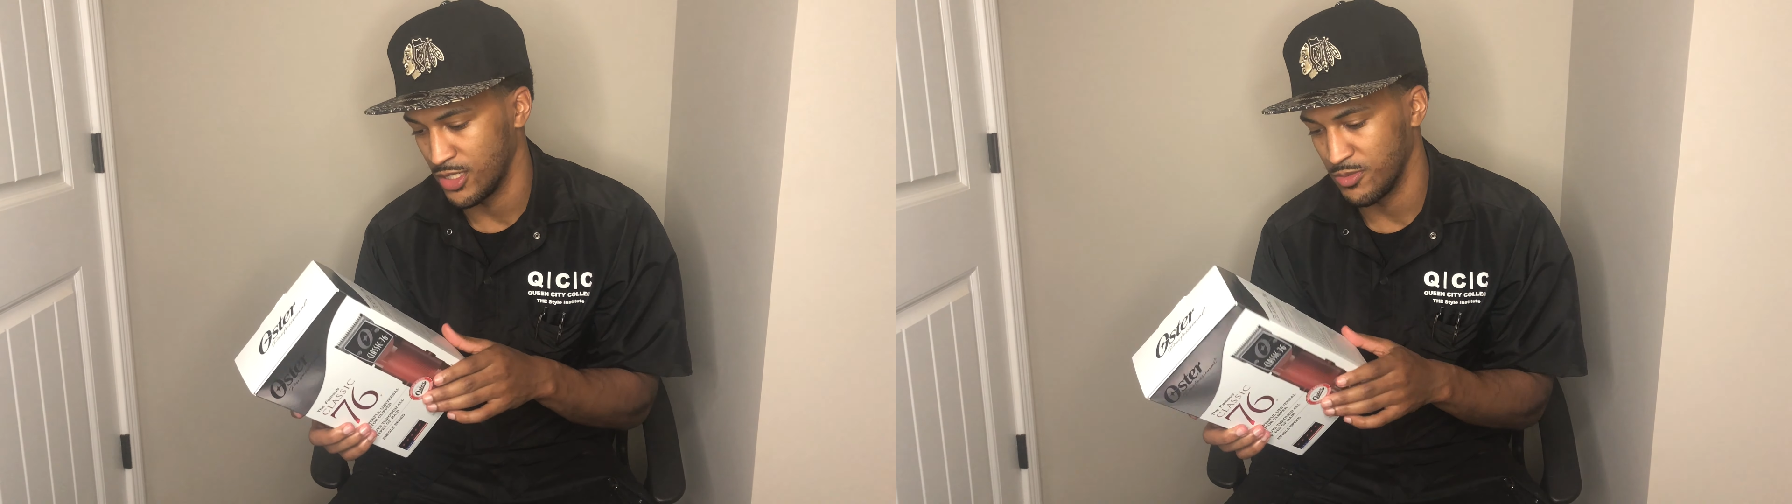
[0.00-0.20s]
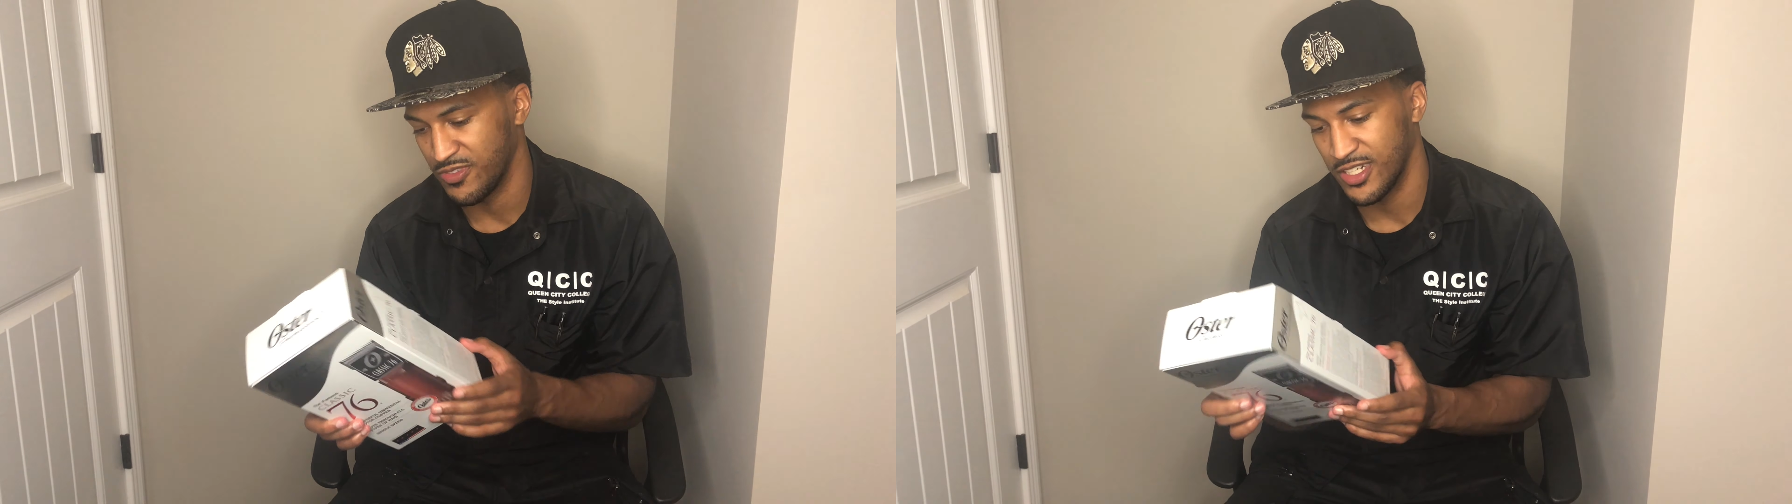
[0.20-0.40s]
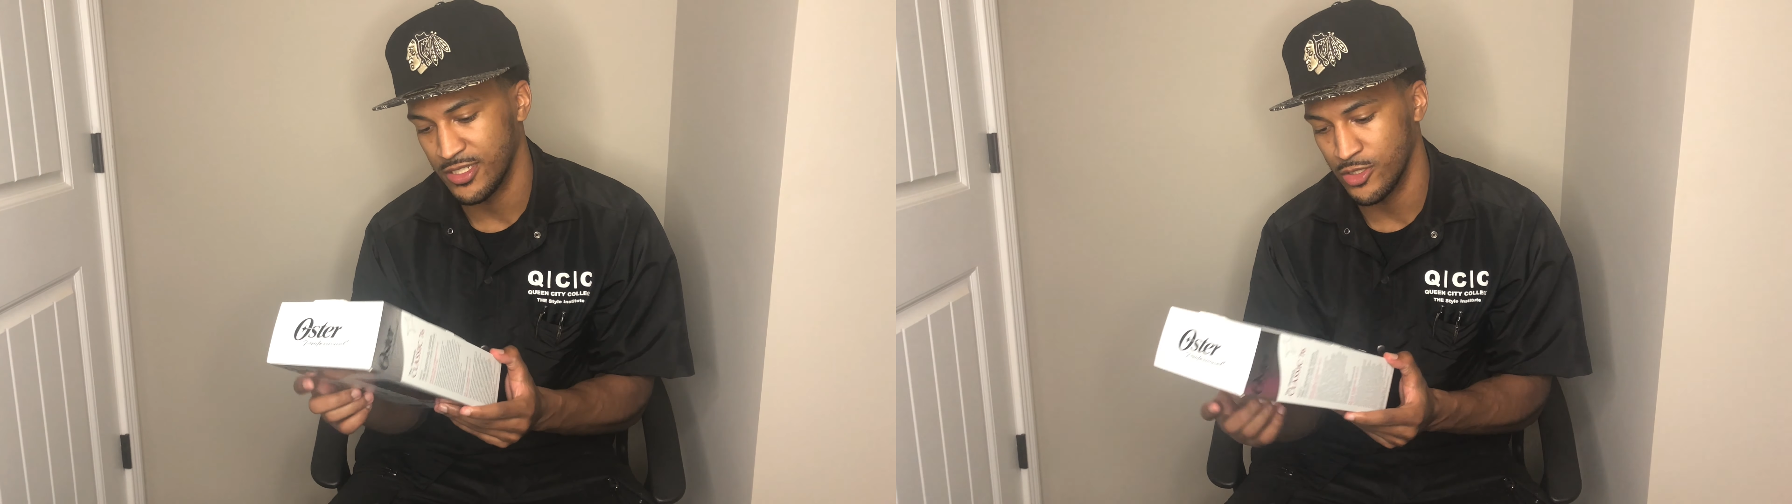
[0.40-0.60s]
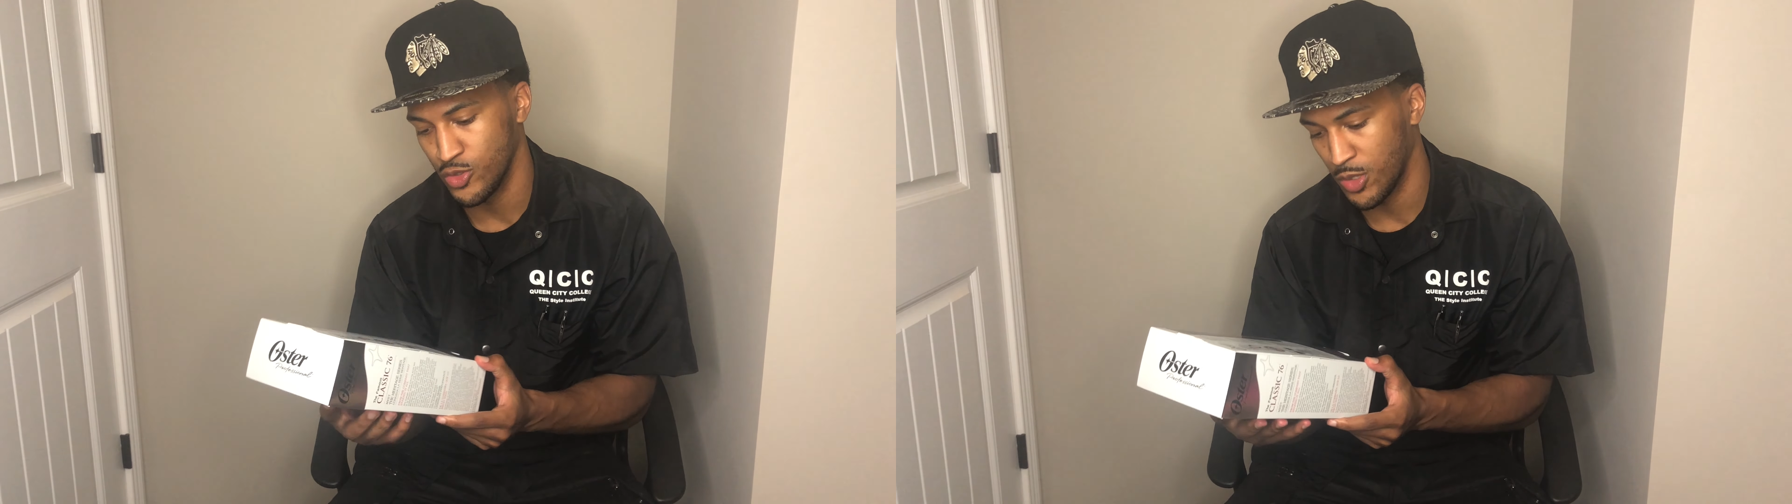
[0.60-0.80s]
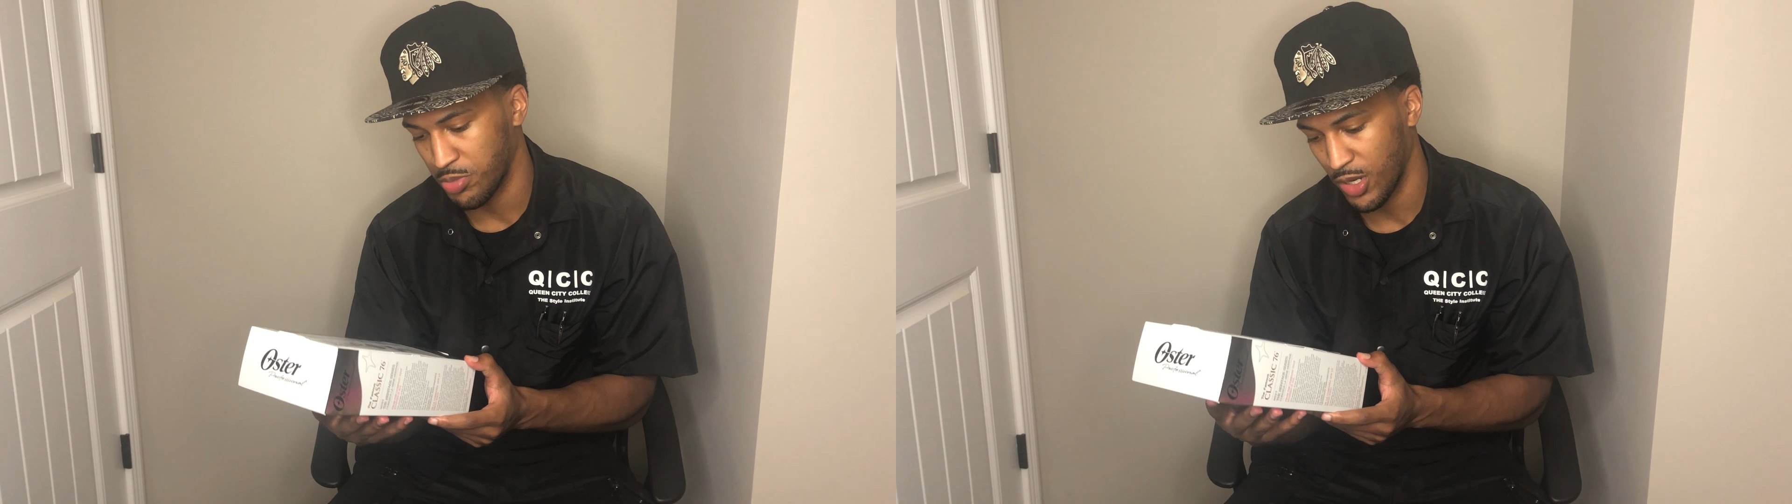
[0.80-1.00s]
If I do,
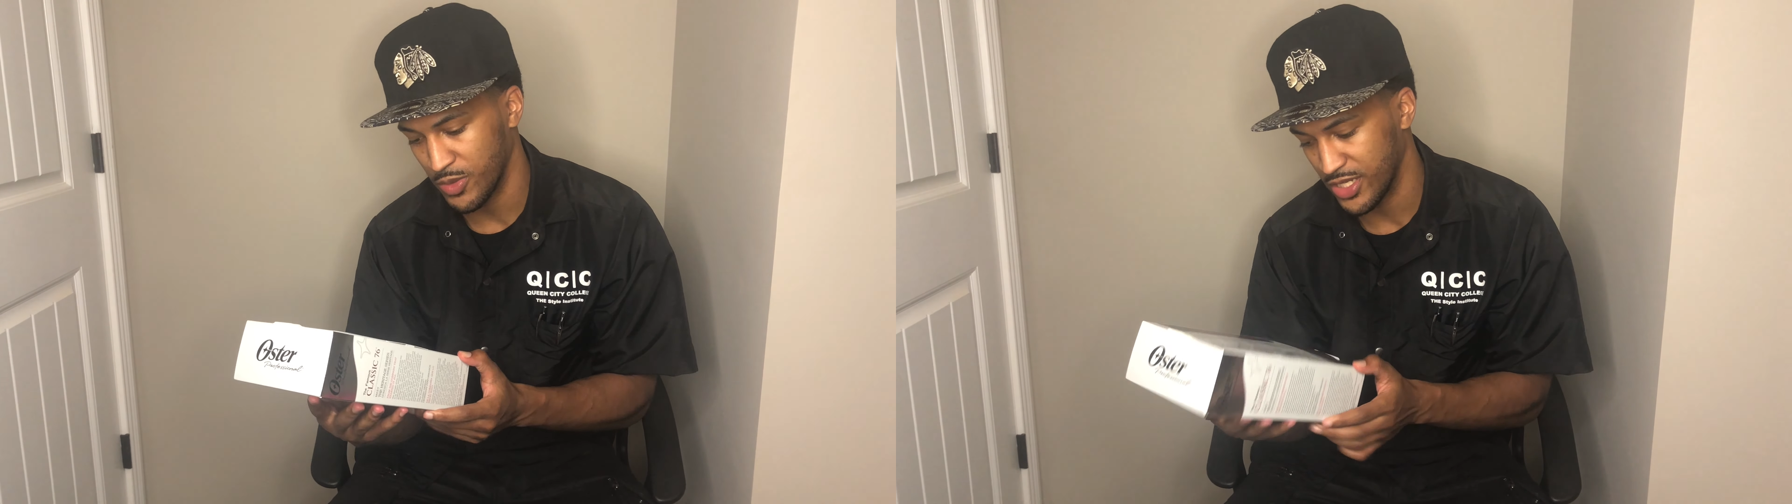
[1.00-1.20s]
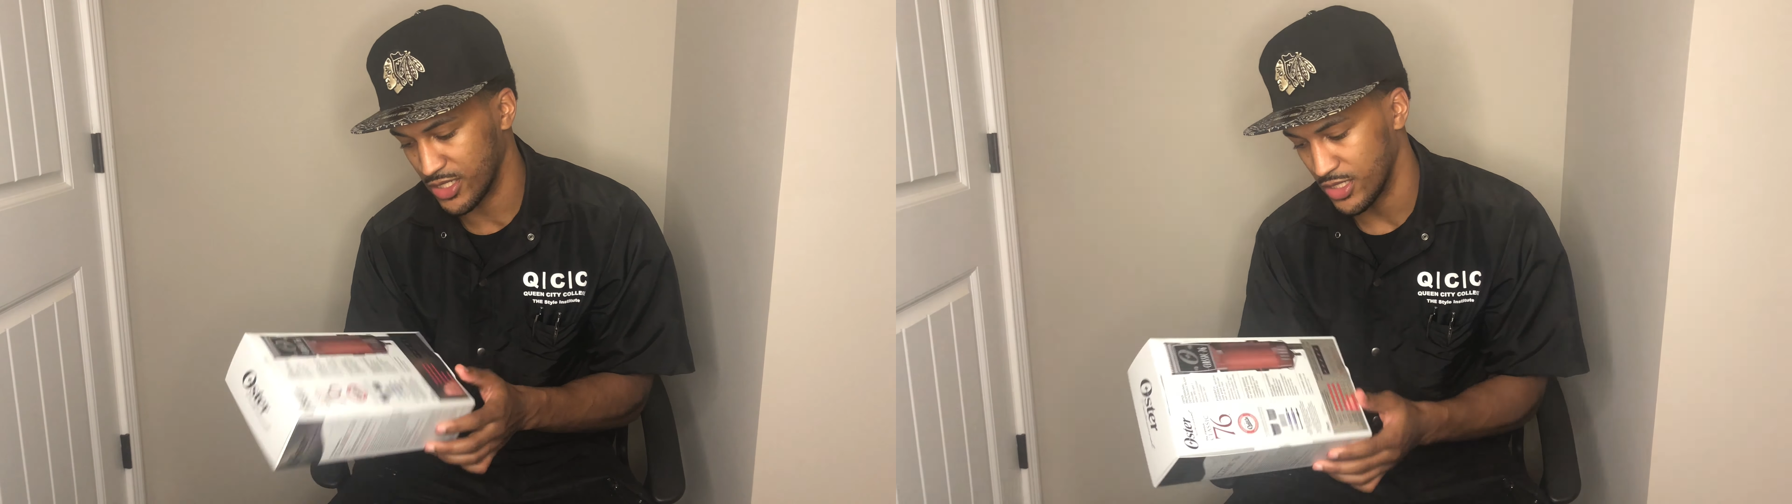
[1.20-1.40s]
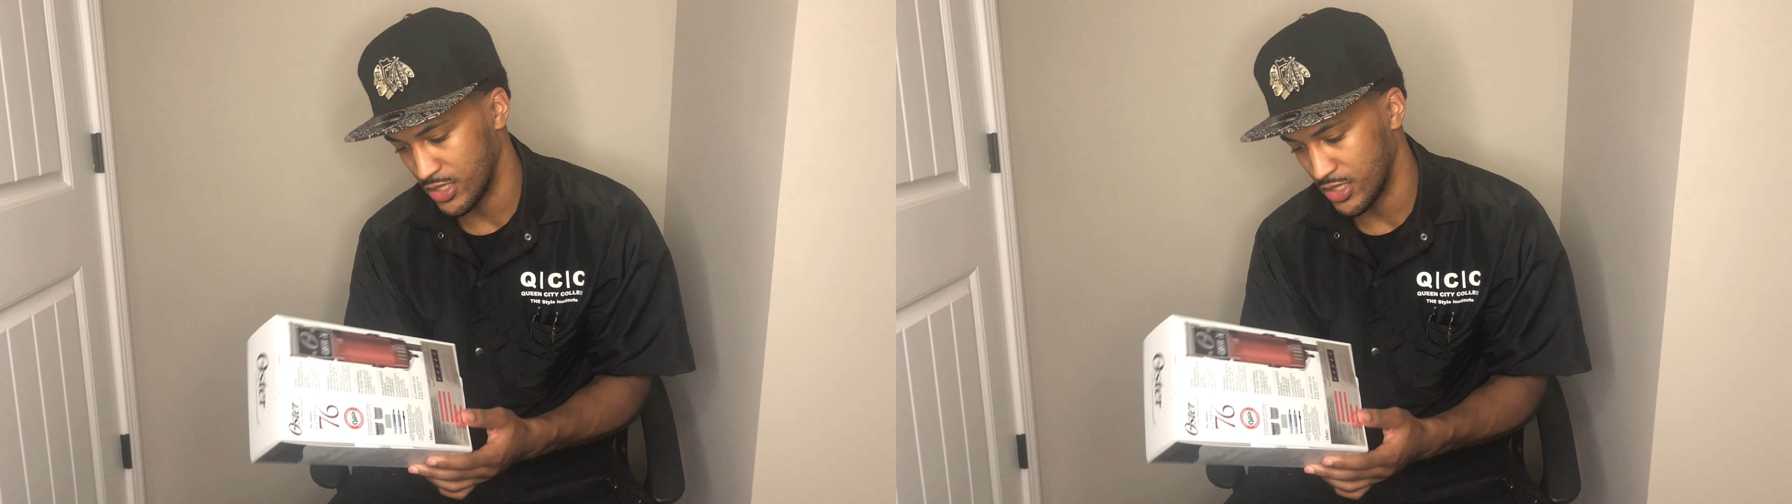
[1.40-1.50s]
I'm probably gonna get